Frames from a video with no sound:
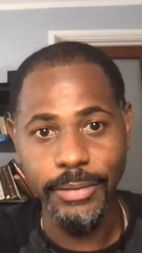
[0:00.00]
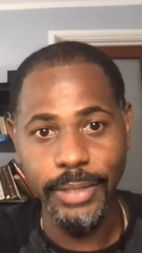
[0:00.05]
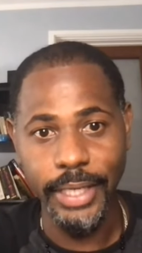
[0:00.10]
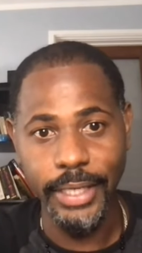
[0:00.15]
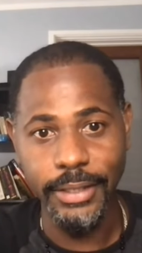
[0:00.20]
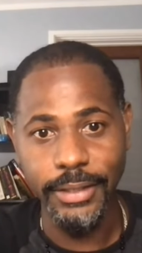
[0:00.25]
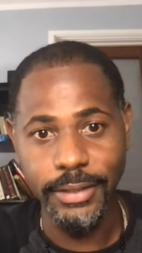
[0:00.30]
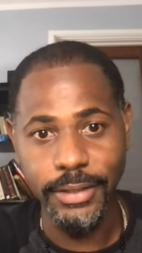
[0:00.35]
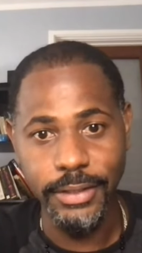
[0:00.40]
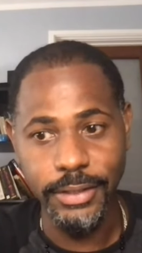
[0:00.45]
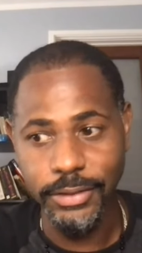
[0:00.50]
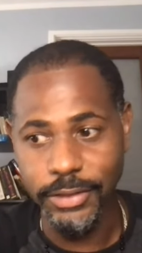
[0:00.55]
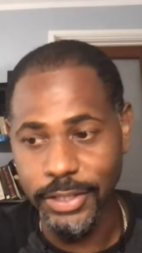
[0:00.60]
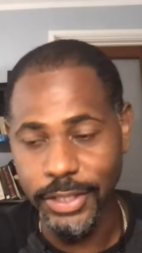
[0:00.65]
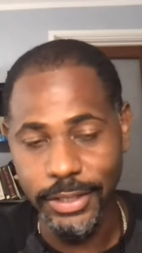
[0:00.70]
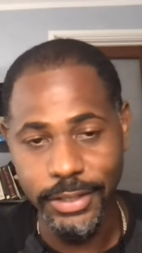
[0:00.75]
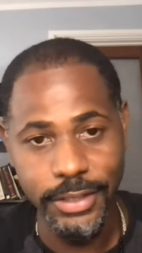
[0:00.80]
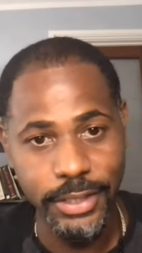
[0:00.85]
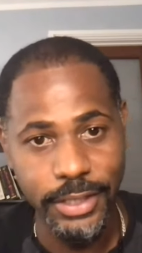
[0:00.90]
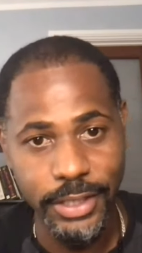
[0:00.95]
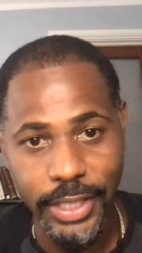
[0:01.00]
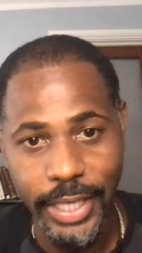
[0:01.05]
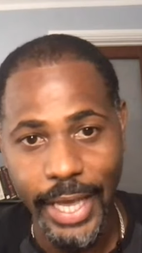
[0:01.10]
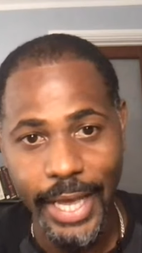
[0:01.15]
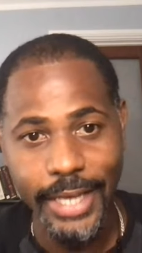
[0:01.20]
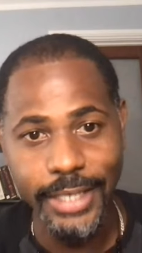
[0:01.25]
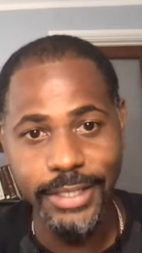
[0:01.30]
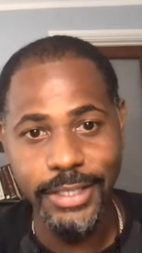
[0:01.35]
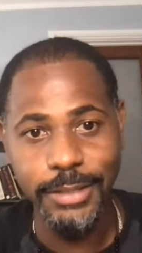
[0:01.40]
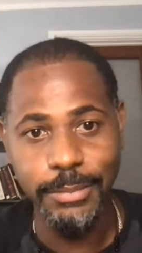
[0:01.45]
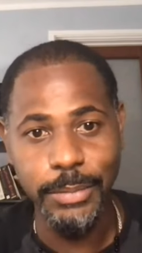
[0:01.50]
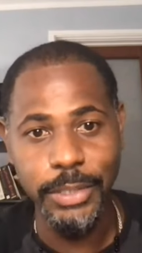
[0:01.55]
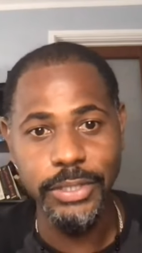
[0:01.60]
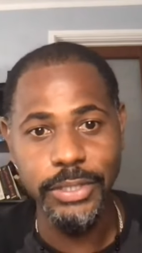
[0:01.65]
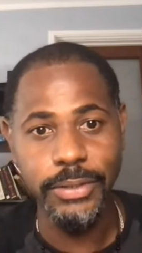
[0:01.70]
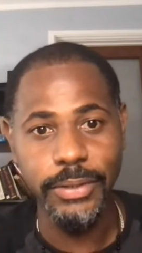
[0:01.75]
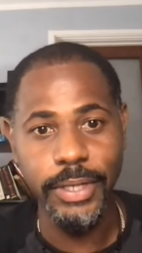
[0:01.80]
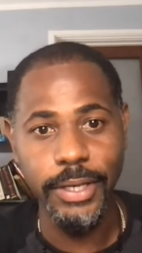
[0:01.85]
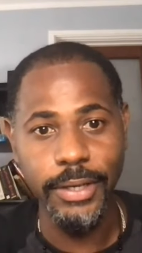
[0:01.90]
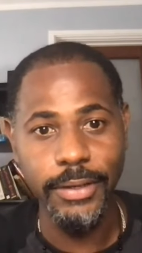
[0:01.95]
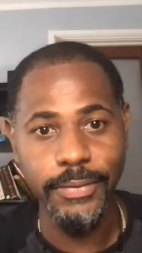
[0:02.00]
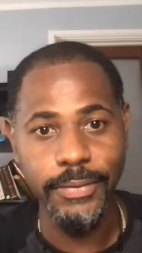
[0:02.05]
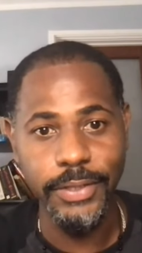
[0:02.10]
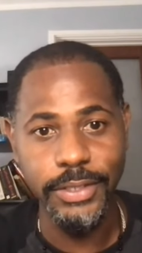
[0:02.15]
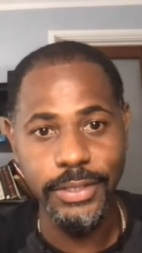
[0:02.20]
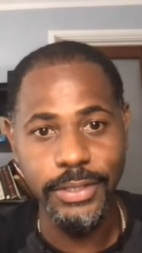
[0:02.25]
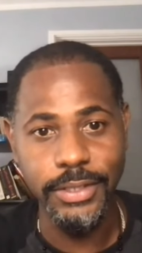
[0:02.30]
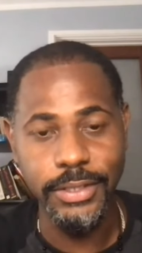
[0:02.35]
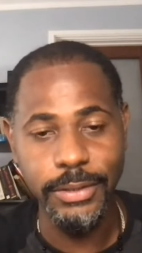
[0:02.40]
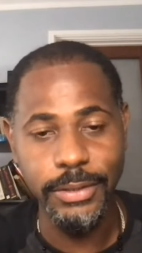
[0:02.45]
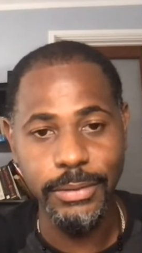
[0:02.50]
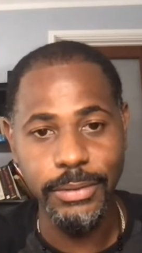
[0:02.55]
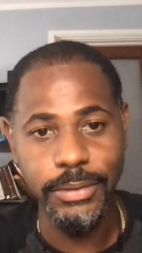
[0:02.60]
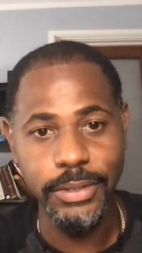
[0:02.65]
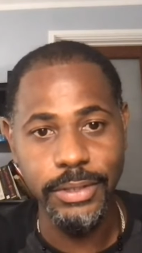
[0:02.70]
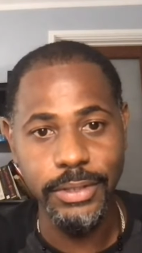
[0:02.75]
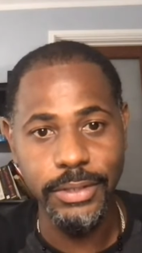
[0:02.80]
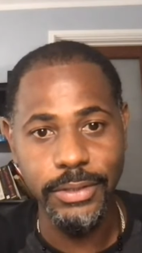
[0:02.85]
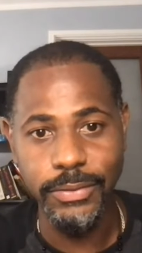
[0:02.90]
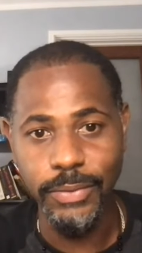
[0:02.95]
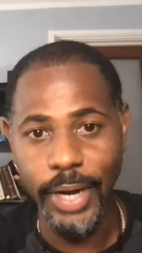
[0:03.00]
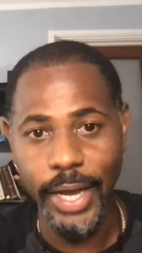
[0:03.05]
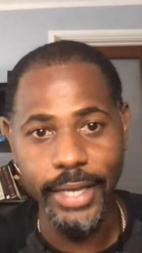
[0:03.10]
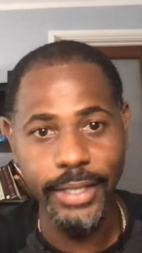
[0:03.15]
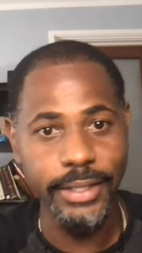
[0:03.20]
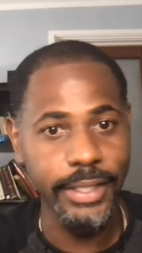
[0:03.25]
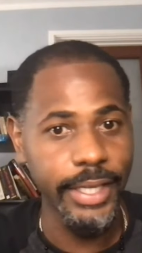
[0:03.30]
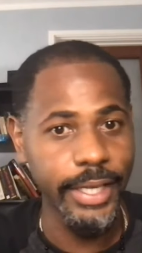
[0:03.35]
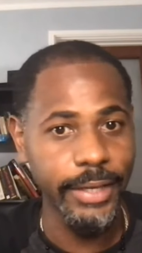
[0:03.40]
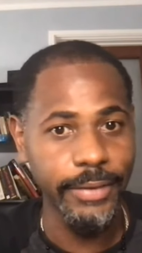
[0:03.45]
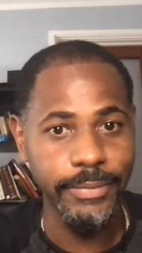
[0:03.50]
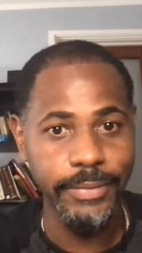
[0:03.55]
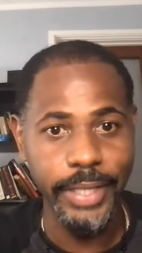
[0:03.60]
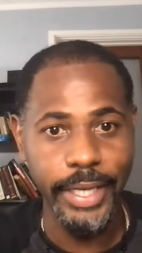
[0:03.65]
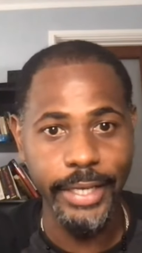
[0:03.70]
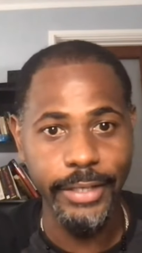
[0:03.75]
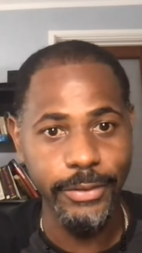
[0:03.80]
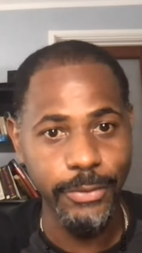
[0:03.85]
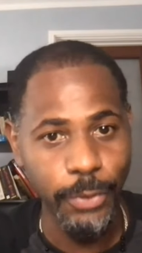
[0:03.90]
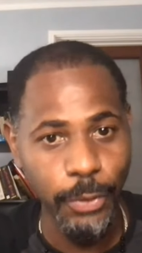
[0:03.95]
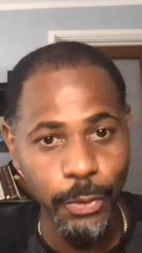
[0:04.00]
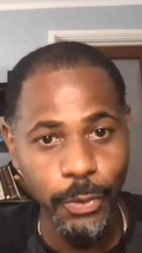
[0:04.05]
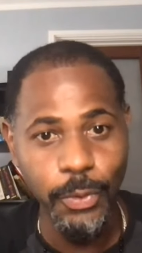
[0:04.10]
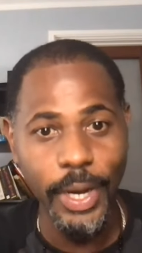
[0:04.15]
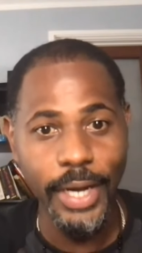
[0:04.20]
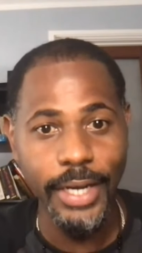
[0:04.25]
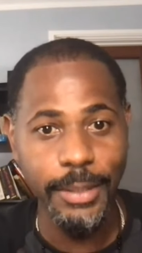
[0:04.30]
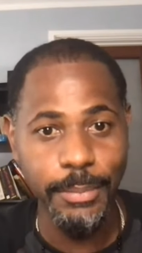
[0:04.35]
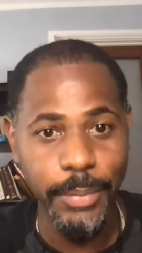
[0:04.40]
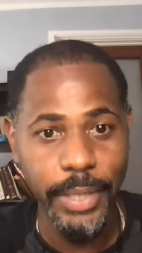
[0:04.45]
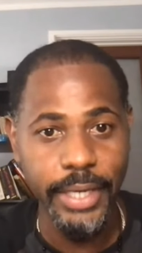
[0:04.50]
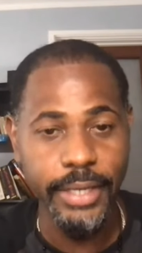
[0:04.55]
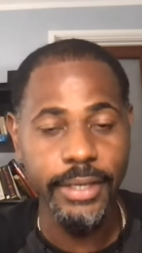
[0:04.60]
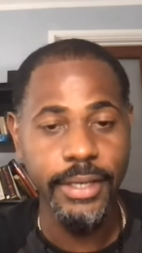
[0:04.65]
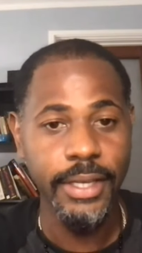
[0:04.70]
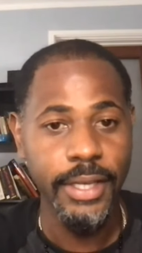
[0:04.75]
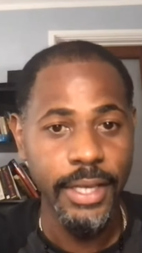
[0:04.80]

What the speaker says: like just slashing mental health institutions right and left. Like, cool, I can